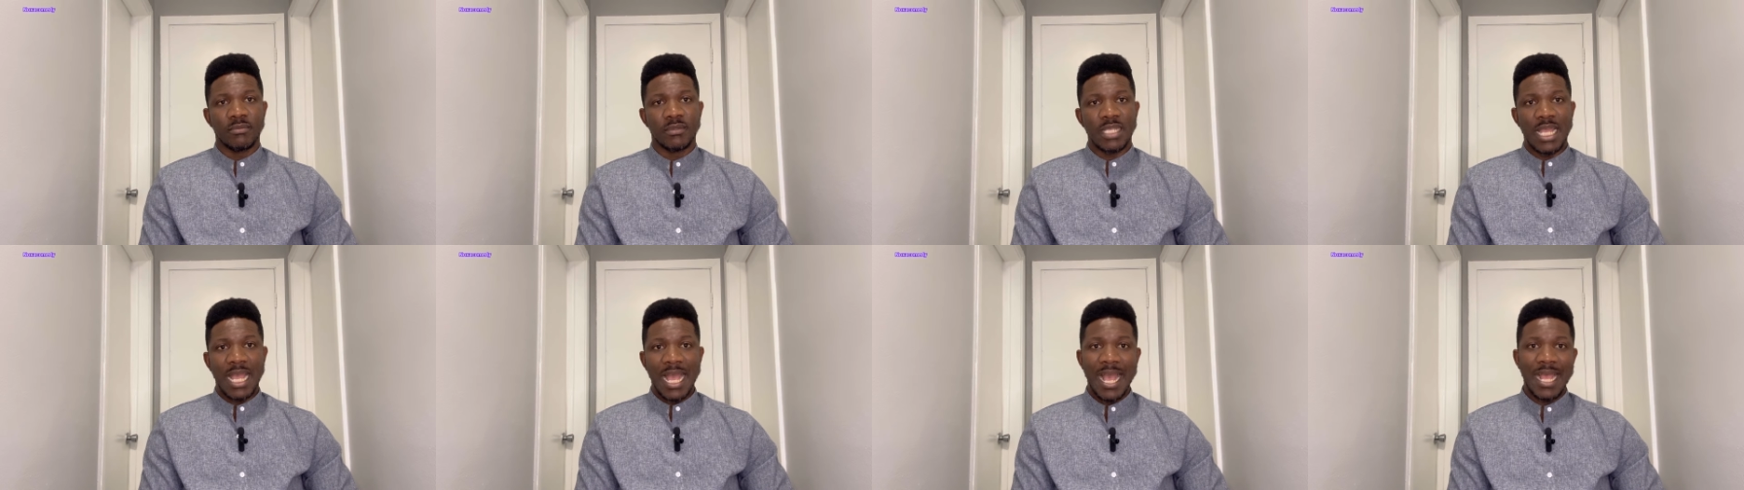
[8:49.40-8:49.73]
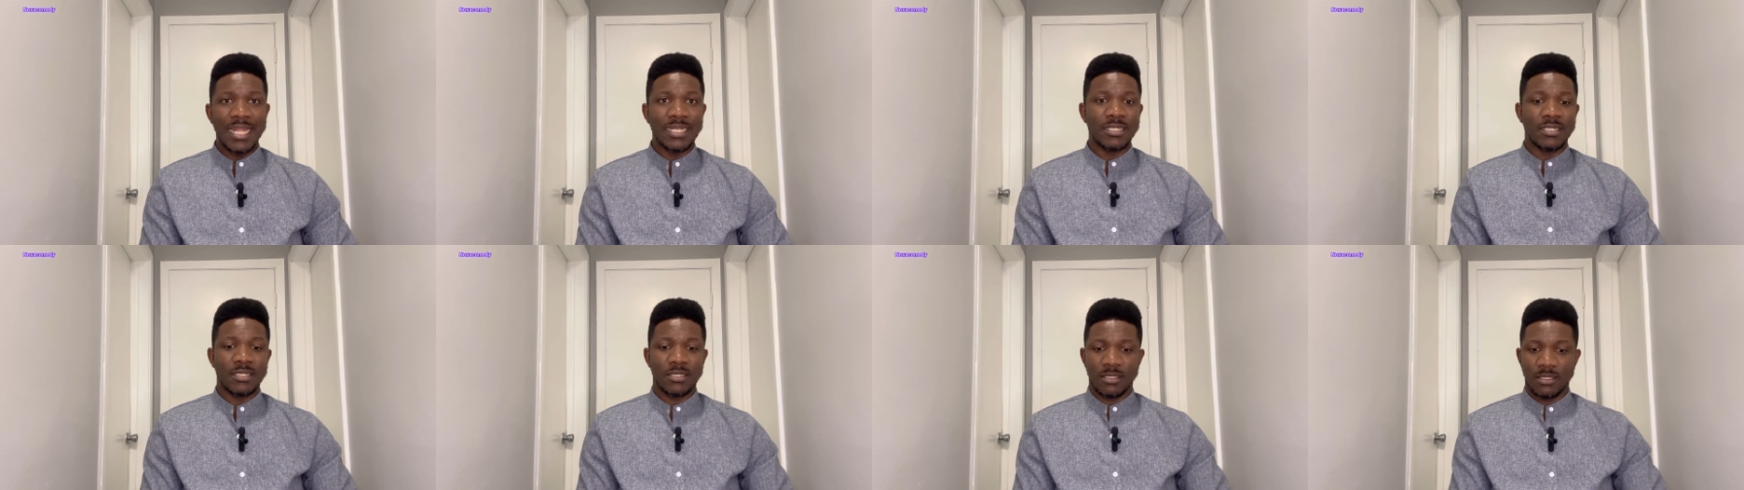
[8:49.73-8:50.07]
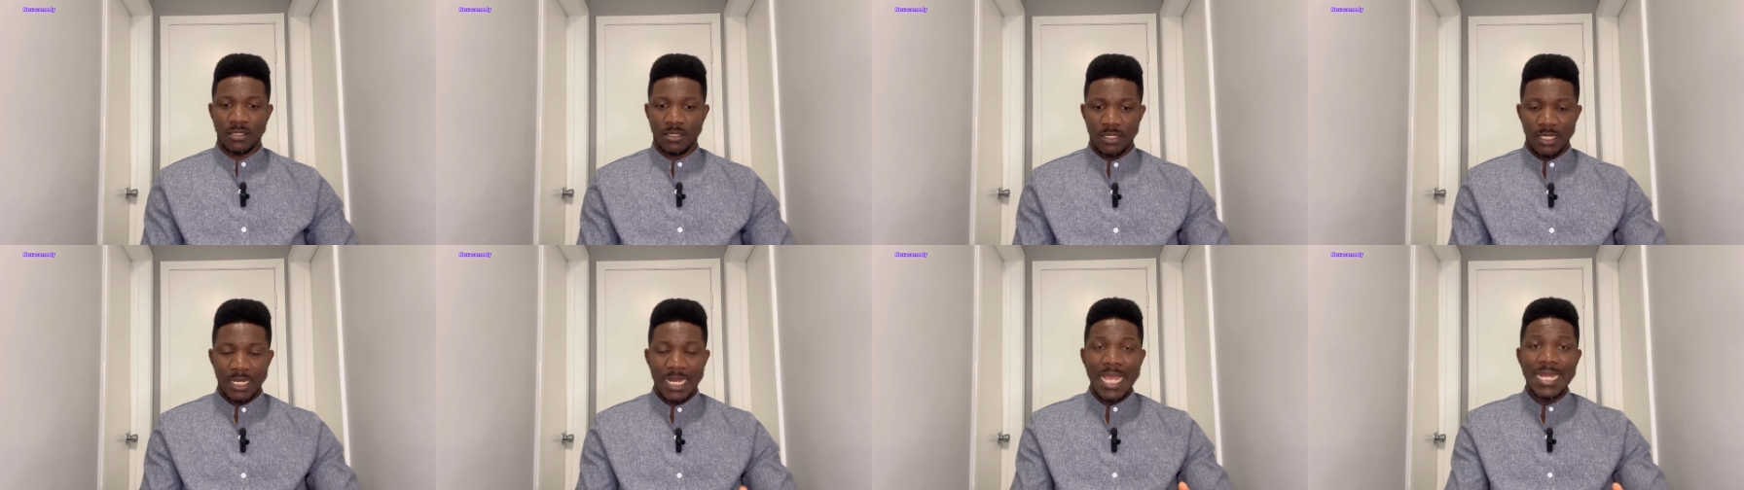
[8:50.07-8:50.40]
and
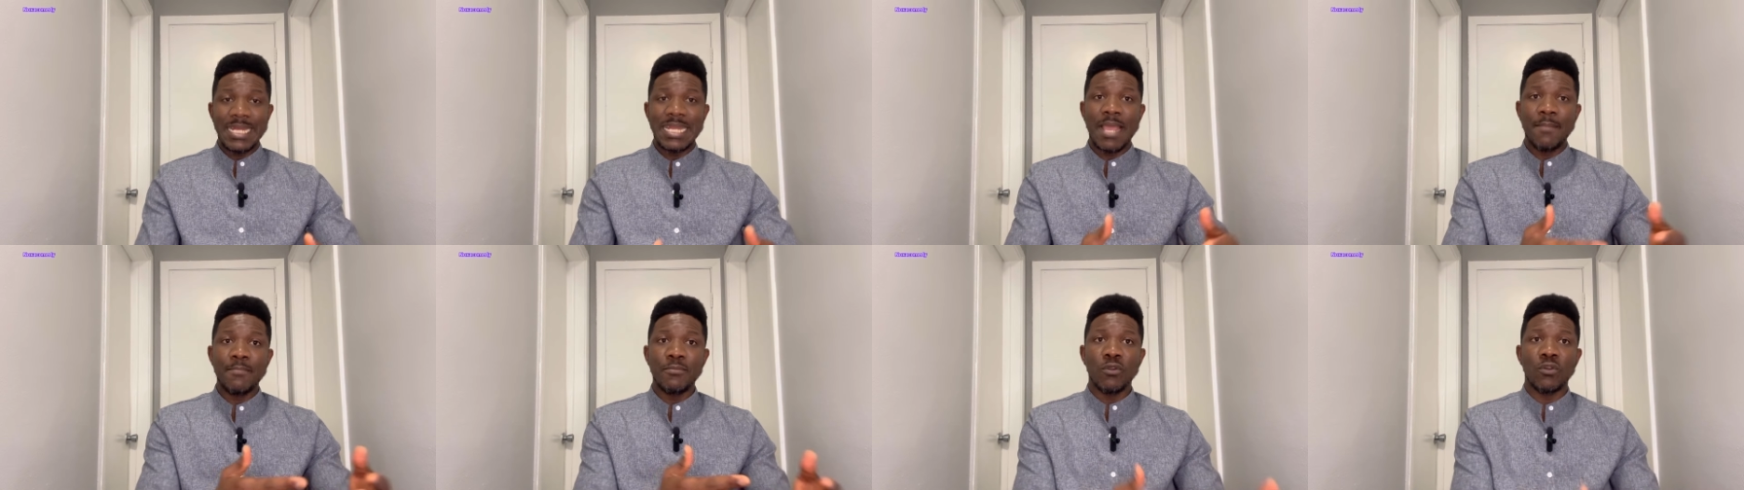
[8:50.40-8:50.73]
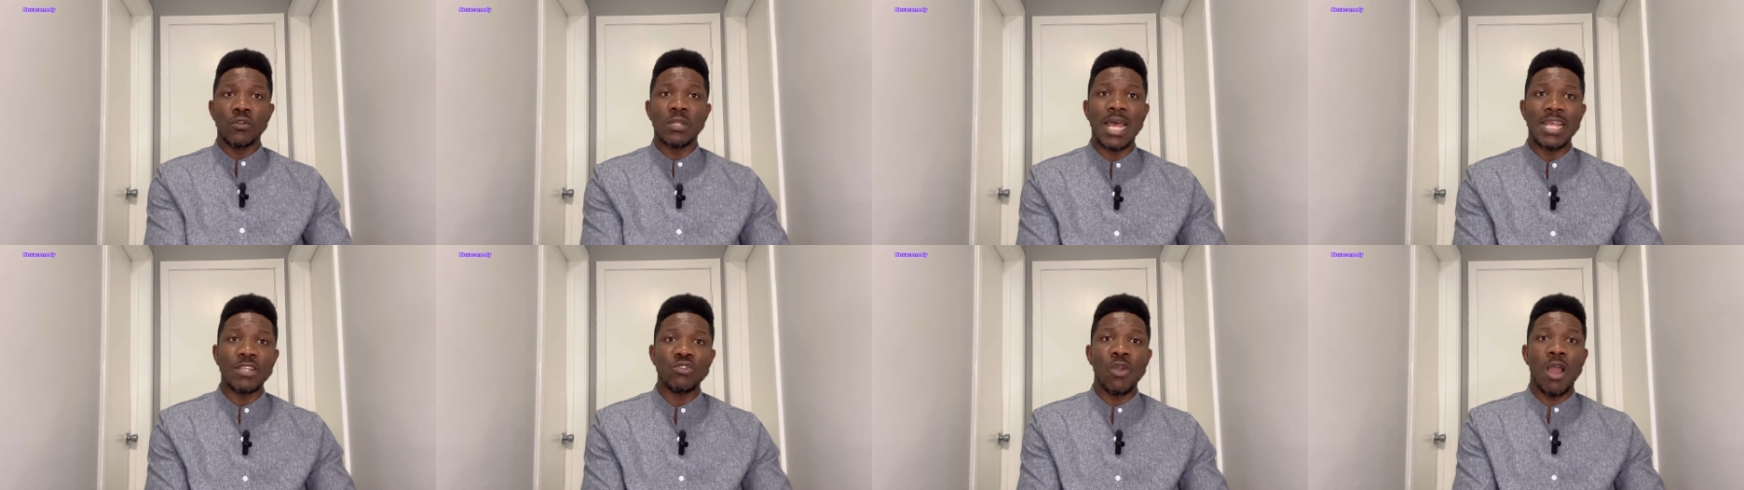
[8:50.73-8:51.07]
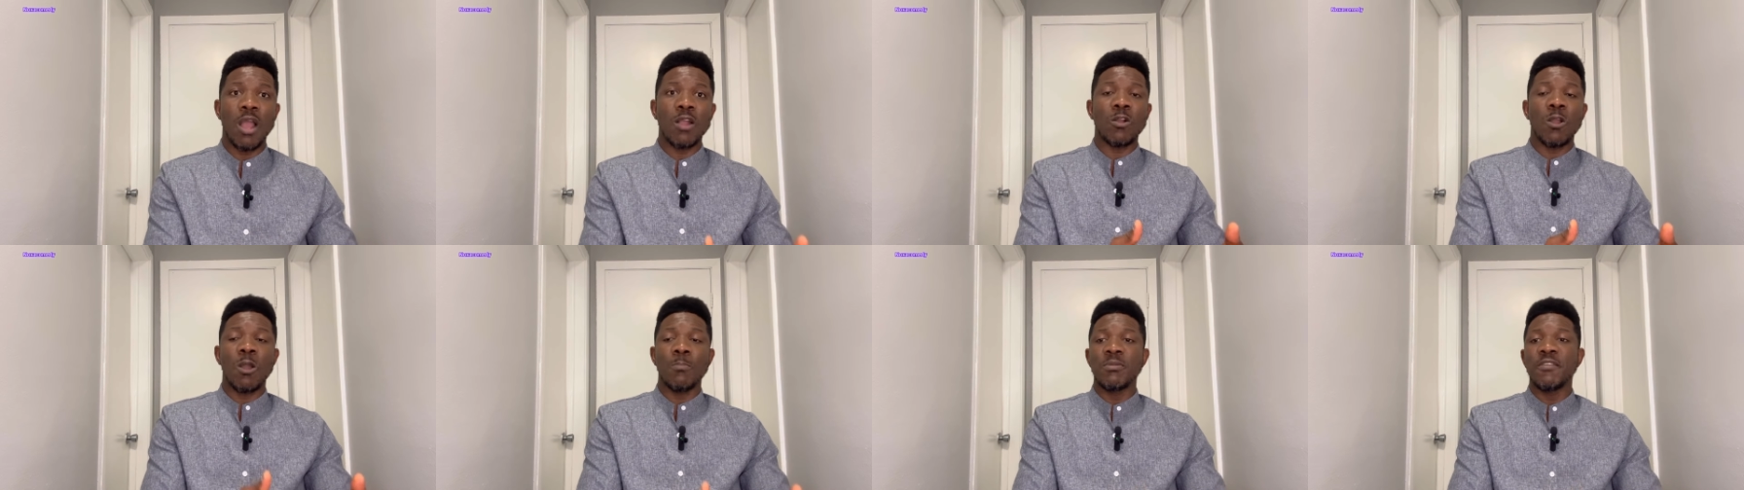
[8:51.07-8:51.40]
let them know that you
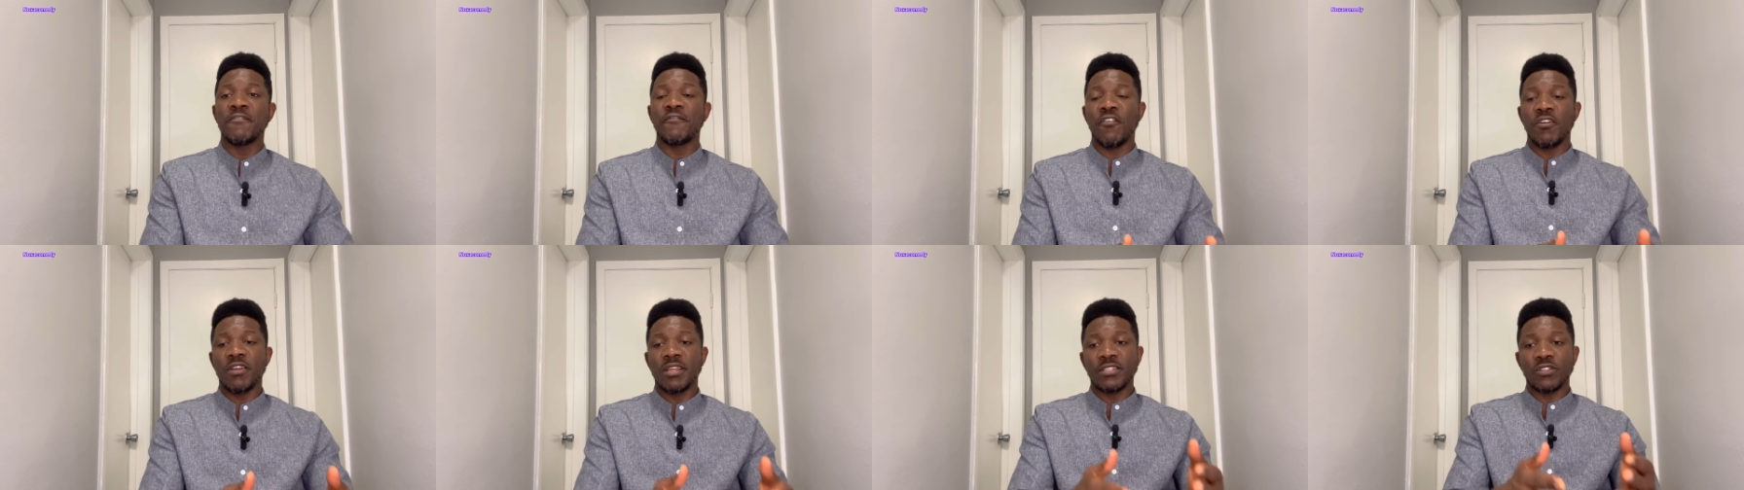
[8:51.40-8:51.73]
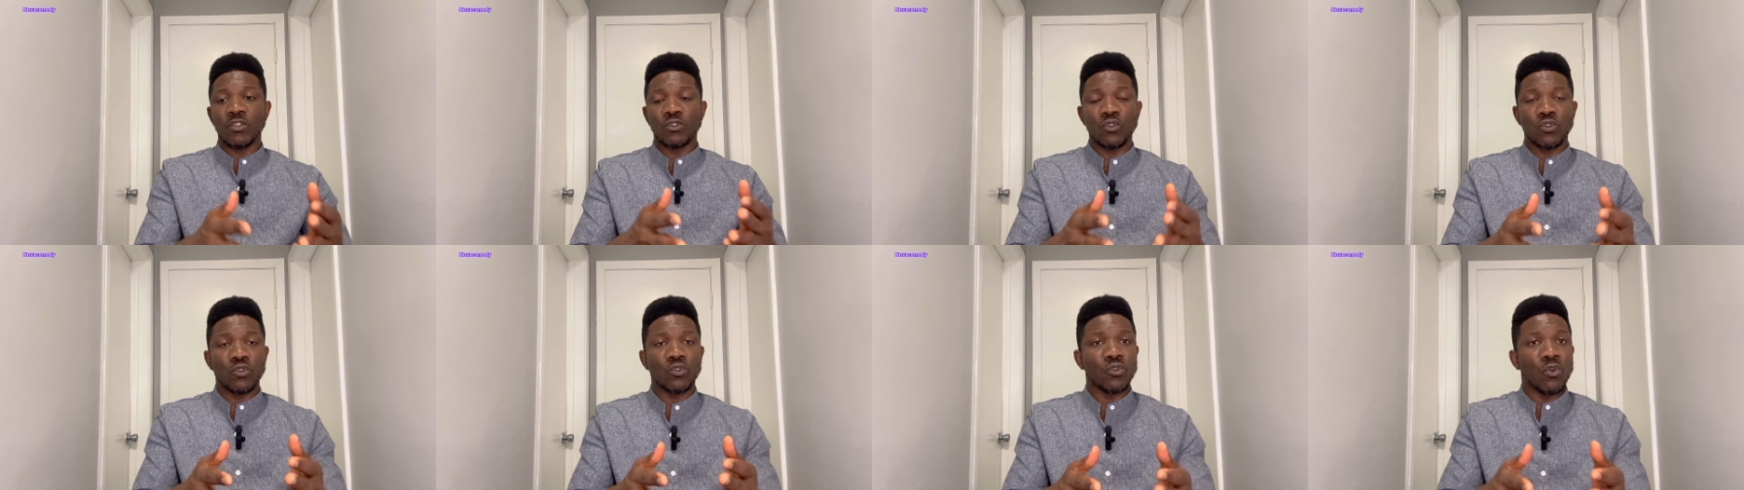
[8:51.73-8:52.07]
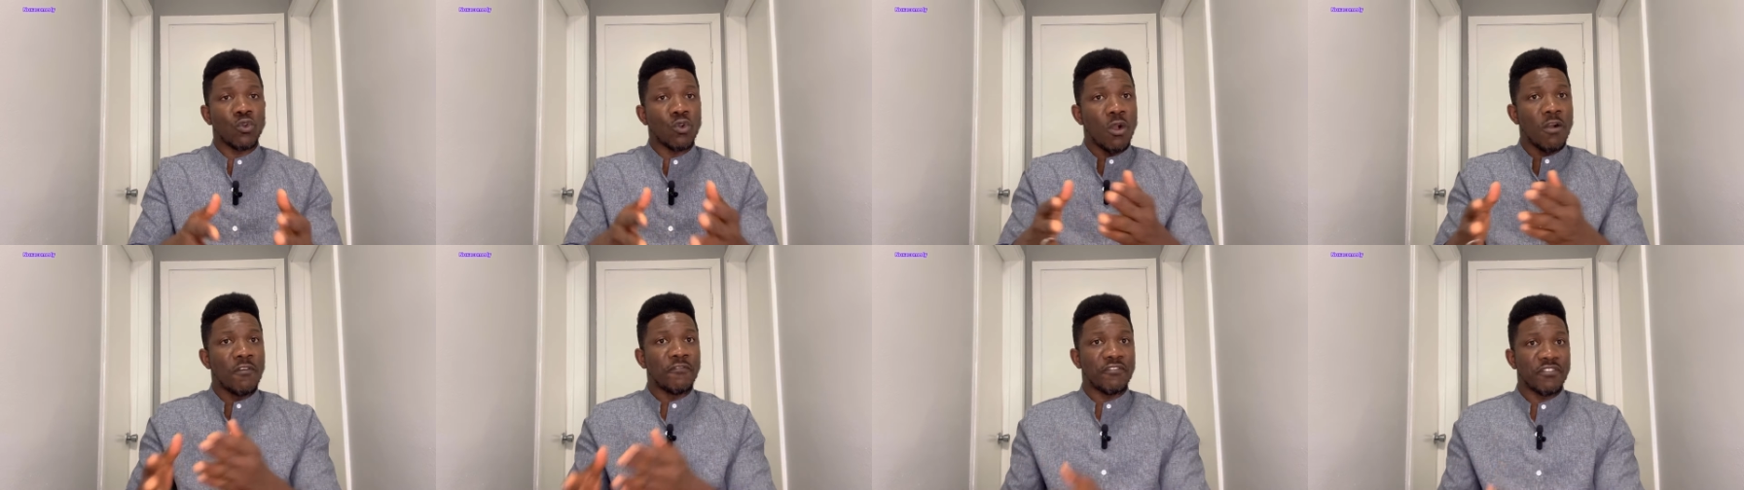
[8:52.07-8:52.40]
are coming for a so
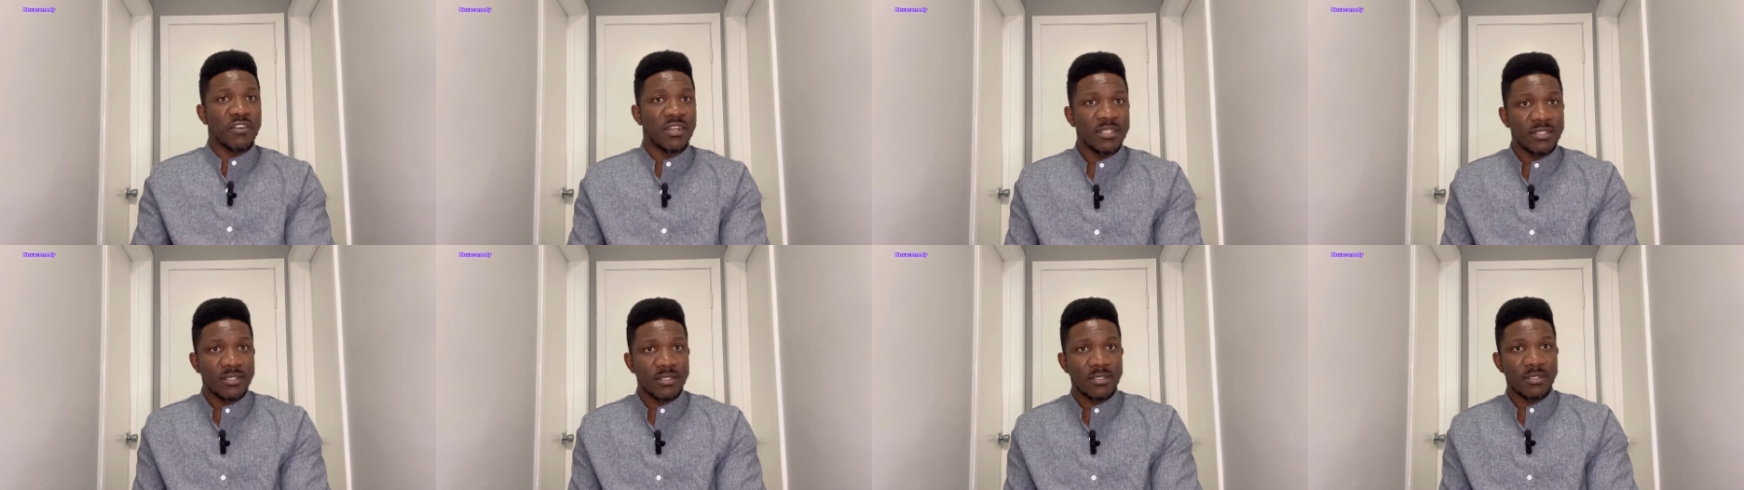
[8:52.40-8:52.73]
conference.